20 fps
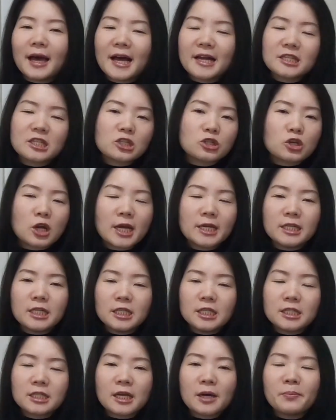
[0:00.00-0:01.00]
large
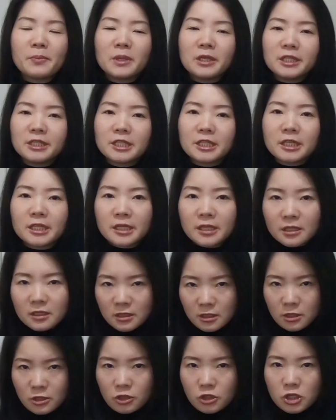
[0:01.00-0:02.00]
Chinese community here
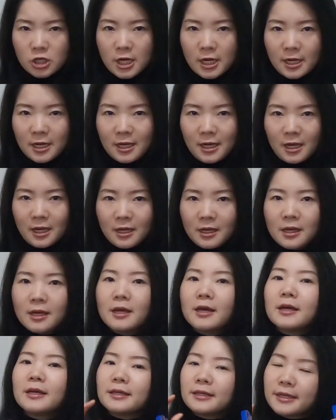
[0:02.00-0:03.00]
in Australia?
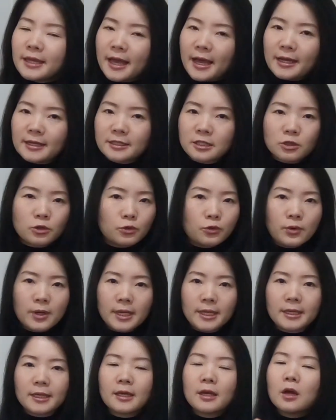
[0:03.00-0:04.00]
Yes,
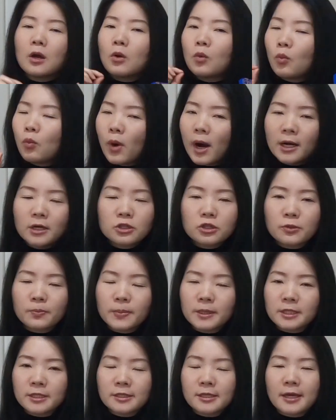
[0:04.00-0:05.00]
Rick,
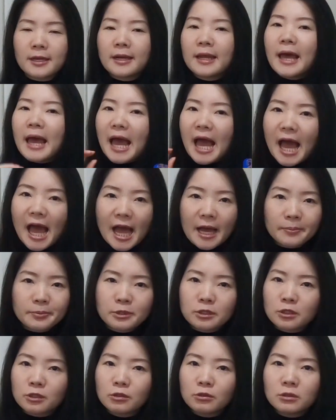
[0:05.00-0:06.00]
100%,
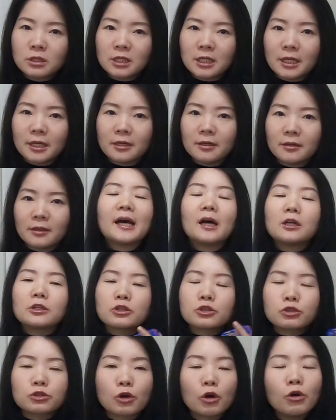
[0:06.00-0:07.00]
absolutely. There are
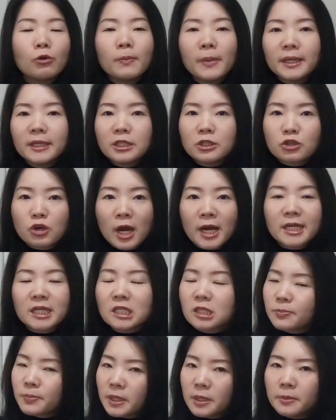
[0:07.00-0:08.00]
so many
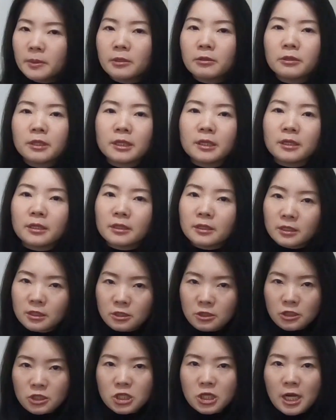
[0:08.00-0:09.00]
Chinese people here
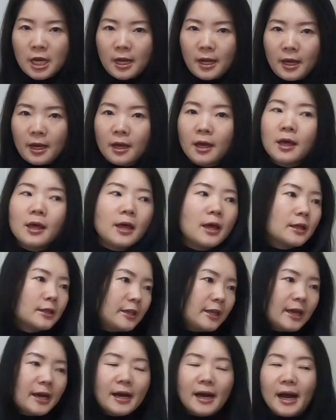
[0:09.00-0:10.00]
in Australia.
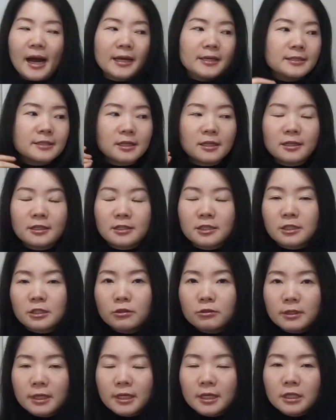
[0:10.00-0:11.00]
They are either
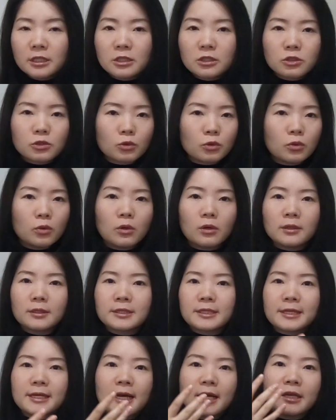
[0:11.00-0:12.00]
students or
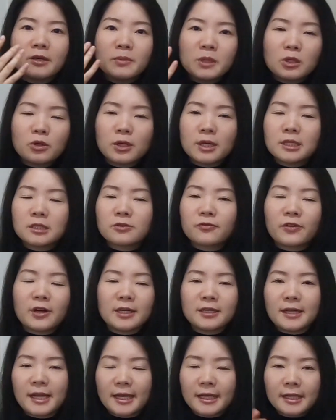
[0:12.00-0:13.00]
they are immigrants
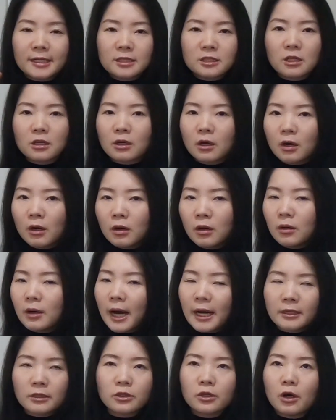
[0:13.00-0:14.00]
from decades ago.
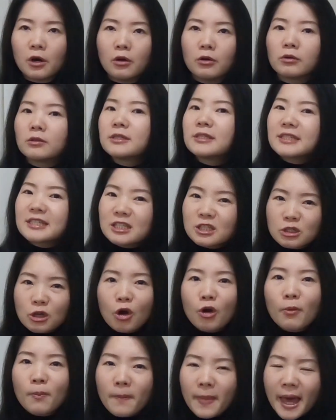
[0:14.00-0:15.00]
I don't know,
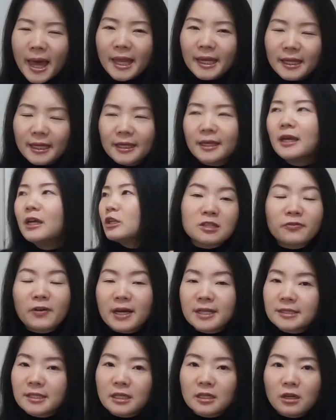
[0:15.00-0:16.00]
so many. As
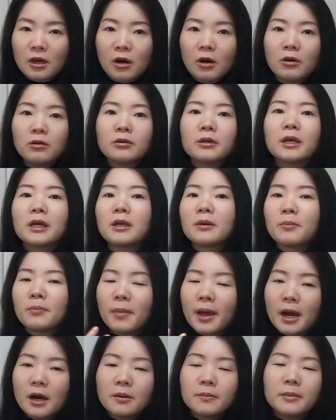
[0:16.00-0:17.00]
far as I know, in
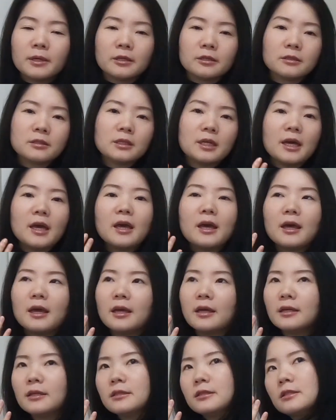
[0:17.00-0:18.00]
Melbourne
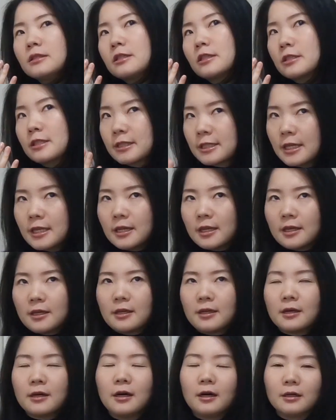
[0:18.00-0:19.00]
and
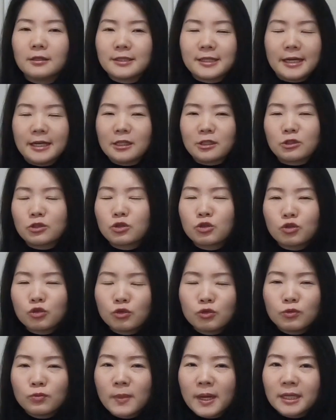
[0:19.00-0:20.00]
Sydney, there are
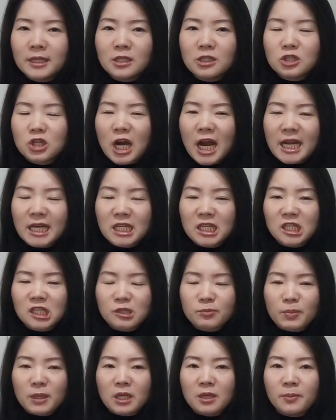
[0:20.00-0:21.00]
too many
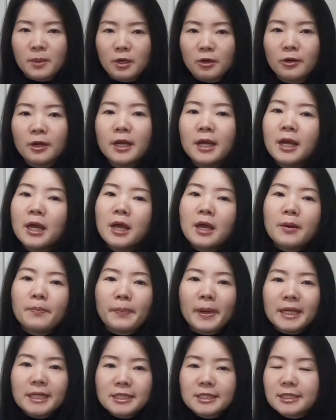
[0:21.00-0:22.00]
Chinese people.
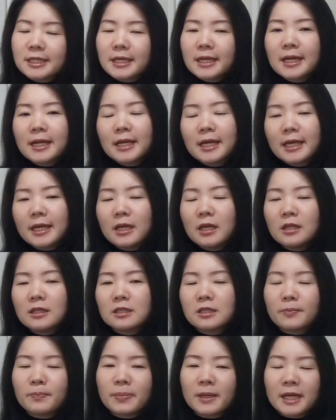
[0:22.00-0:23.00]
Basically,
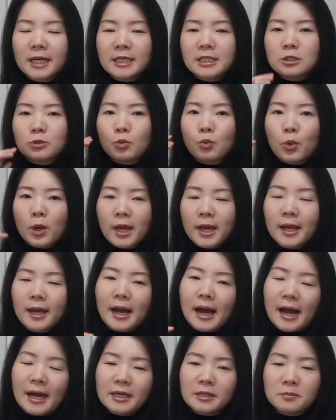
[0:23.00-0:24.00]
the place
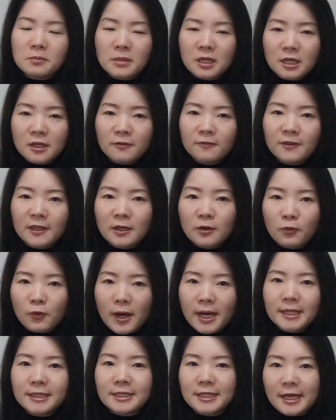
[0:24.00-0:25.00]
where I am living
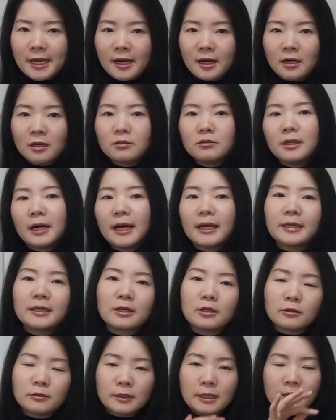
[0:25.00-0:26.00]
right now, I
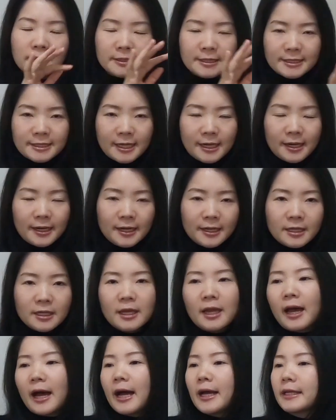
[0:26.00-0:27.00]
go
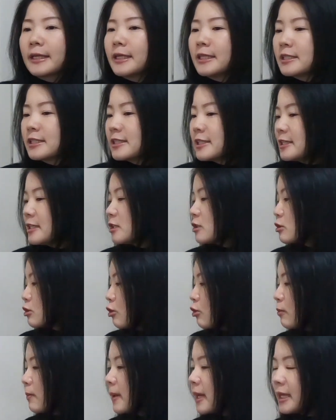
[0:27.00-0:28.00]
outside, I can see
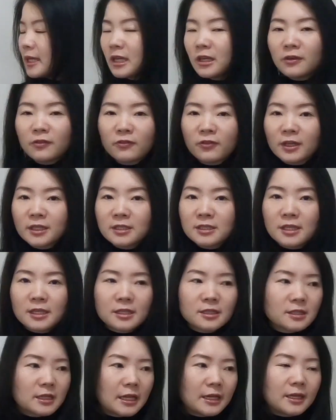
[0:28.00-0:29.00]
so many
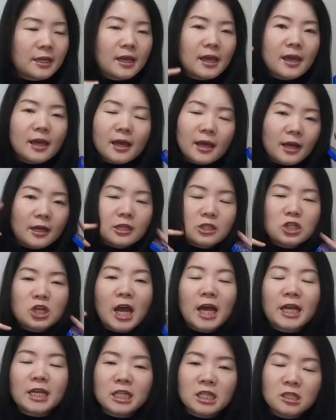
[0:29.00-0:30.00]
faces, like
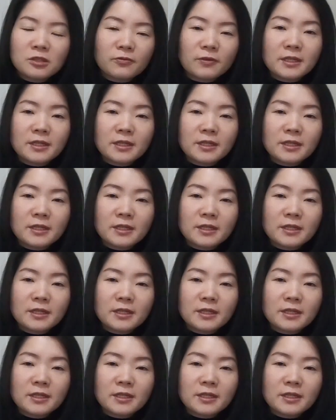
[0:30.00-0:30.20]
Chinese